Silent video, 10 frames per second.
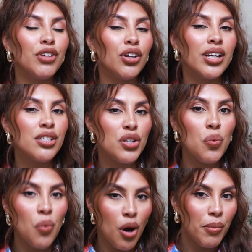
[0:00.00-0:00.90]
if you're
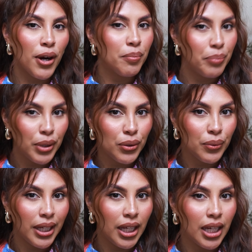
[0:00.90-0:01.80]
into Walmart
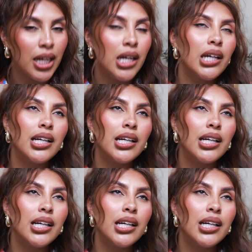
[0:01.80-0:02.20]
beauty,